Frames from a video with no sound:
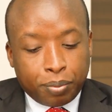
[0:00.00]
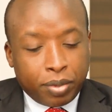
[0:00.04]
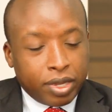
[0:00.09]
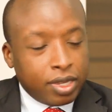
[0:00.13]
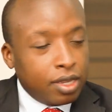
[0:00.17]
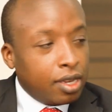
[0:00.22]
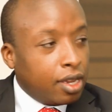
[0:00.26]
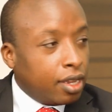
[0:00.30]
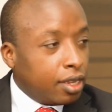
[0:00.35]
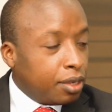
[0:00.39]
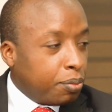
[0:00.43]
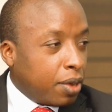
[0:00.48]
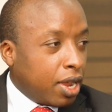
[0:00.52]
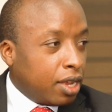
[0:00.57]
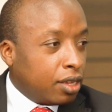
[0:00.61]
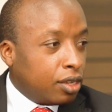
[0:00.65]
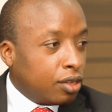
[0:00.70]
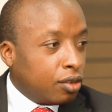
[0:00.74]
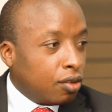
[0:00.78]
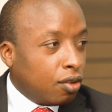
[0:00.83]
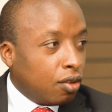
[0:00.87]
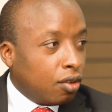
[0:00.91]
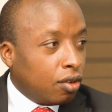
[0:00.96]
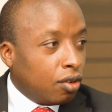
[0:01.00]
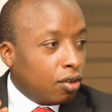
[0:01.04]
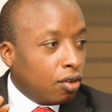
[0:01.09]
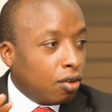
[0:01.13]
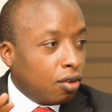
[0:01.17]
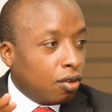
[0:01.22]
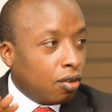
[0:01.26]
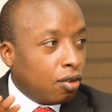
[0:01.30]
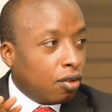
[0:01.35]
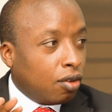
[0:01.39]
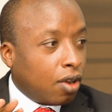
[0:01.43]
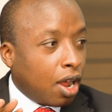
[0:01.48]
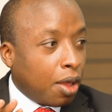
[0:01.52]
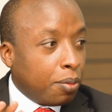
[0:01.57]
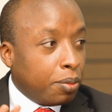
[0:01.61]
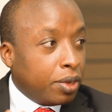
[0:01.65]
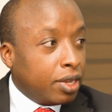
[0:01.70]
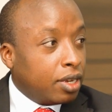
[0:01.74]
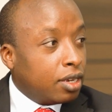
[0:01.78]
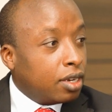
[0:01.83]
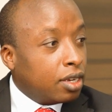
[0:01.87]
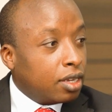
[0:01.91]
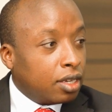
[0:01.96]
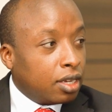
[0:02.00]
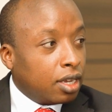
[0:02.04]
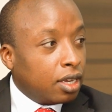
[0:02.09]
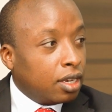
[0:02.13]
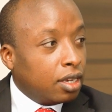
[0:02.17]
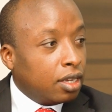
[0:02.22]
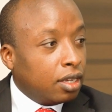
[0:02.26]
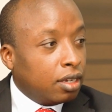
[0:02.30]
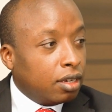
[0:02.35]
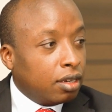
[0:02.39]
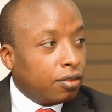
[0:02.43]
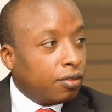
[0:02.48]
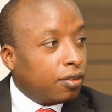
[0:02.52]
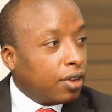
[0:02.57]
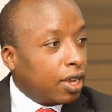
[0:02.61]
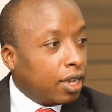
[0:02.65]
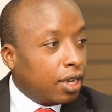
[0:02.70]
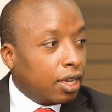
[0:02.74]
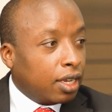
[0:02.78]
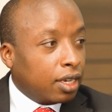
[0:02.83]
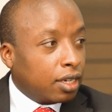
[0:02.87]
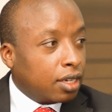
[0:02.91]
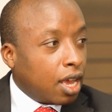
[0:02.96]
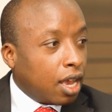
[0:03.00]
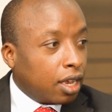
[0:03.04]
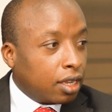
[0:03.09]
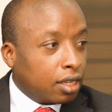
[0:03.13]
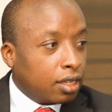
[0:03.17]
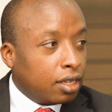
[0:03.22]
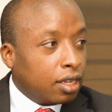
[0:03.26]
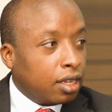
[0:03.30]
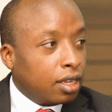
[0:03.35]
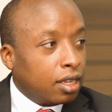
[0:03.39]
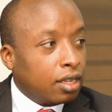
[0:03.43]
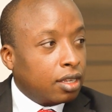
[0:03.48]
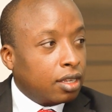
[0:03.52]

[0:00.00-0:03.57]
a business person, mm-hmm. or I'm interested in filing taxes.